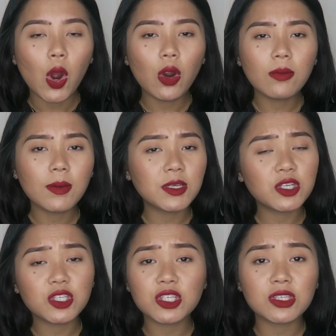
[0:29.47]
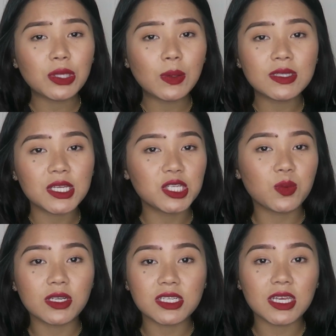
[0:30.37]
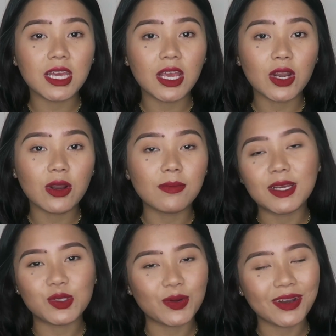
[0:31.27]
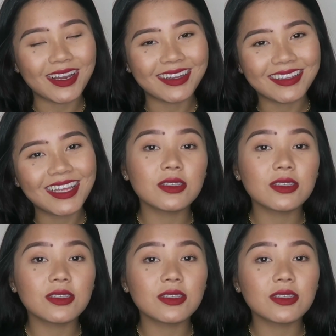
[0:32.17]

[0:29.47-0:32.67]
or maybe you're just nosy and just want to hear my story.